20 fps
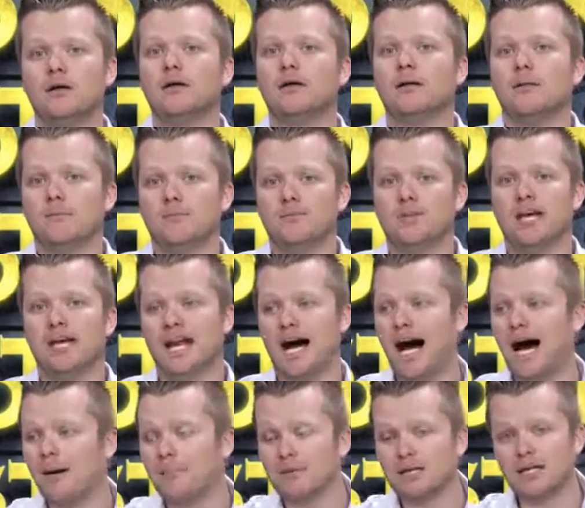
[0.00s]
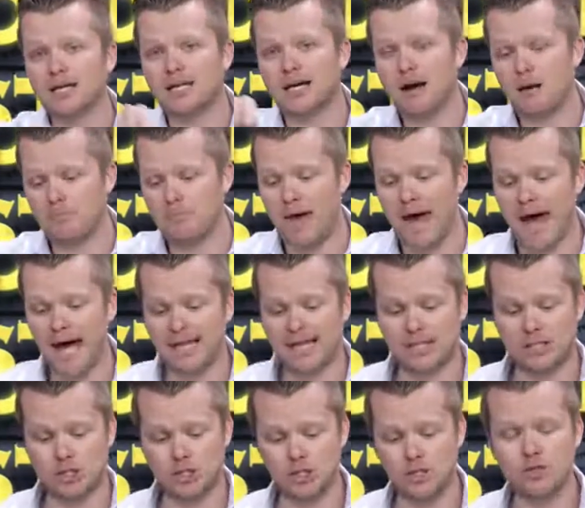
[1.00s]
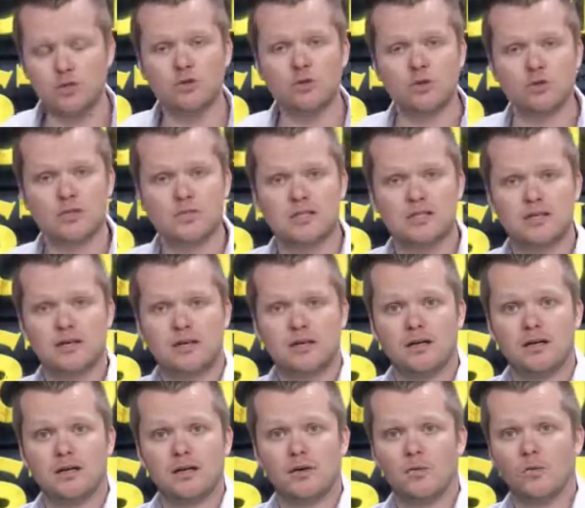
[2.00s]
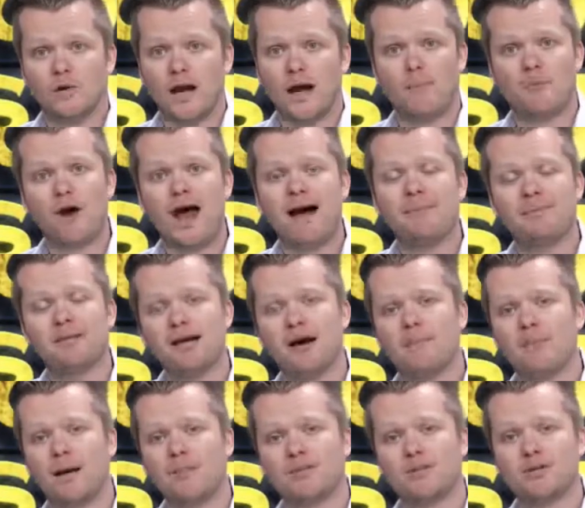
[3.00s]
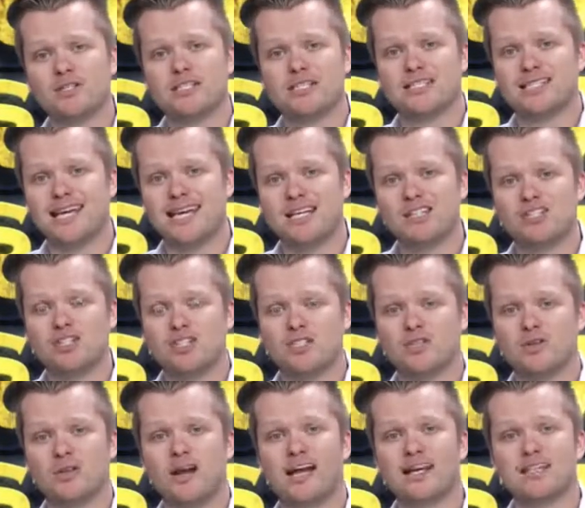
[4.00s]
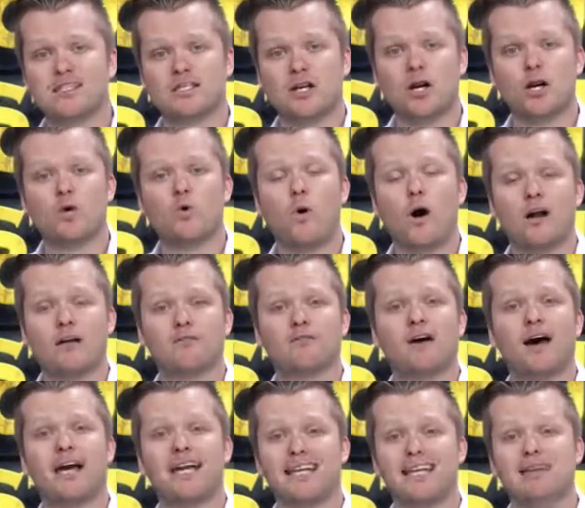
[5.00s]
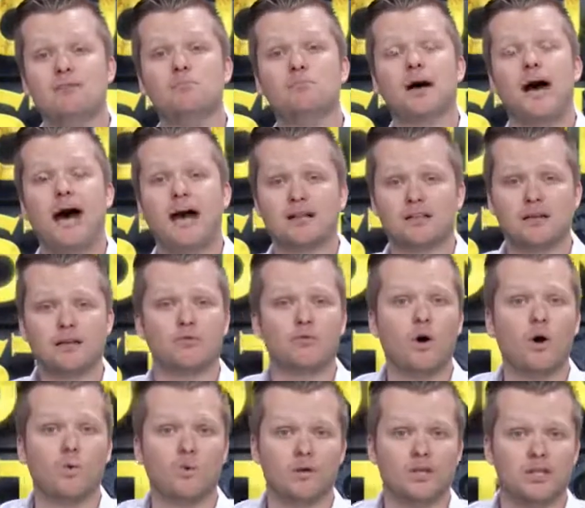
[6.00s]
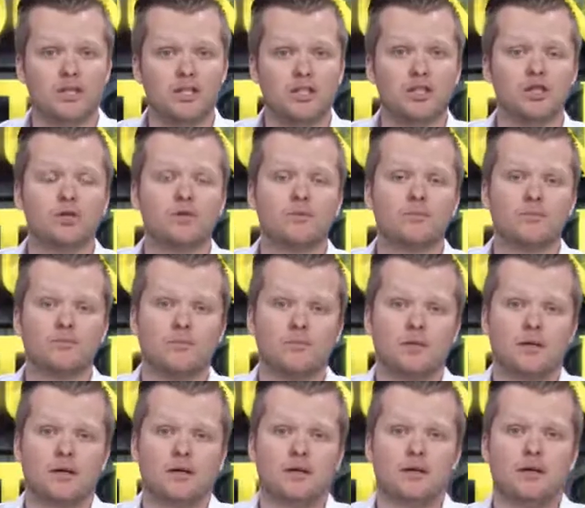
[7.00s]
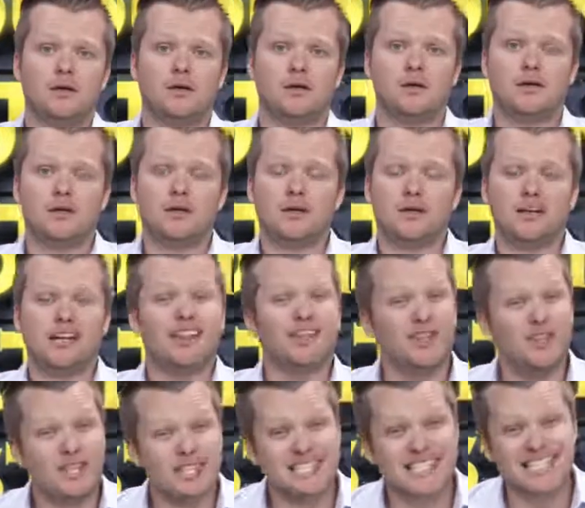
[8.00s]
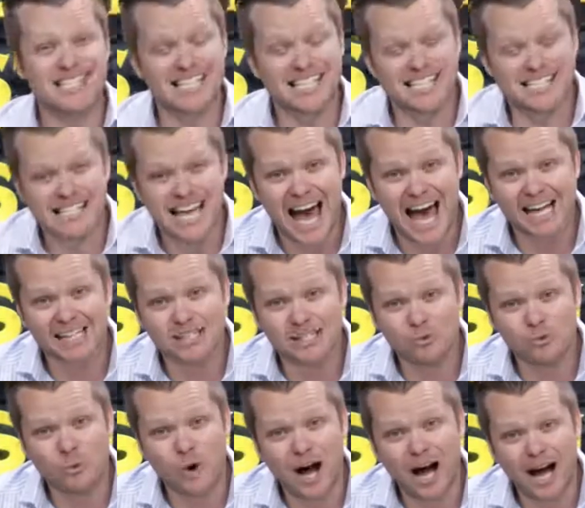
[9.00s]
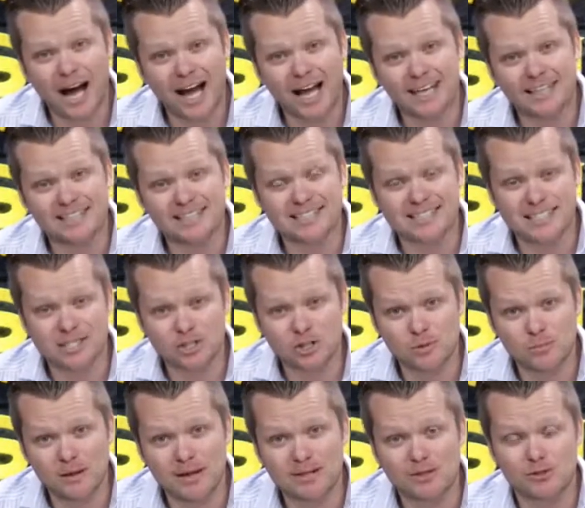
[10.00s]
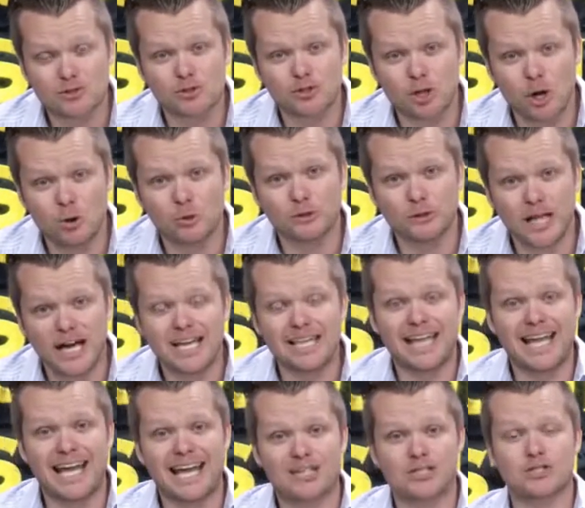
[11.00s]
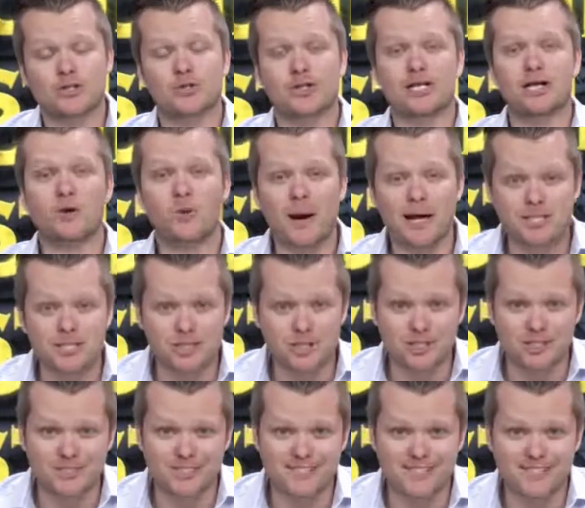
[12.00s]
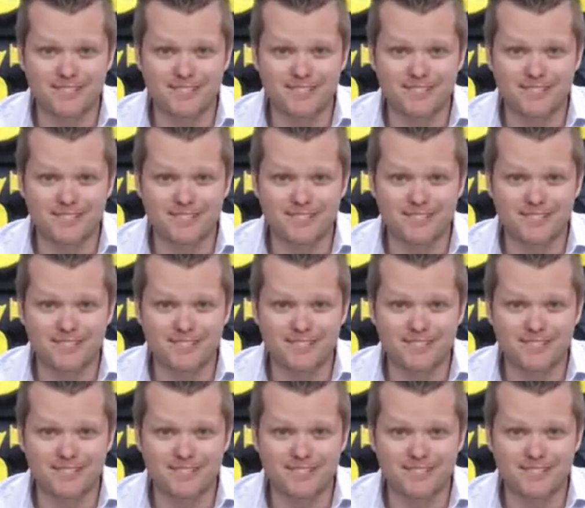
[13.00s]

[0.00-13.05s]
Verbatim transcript: that I'm going to come back and use when I'm wrapping up my presentation so that I can start quantifying impact of what we're going to do. This is exactly why decision makers don't like answering questions.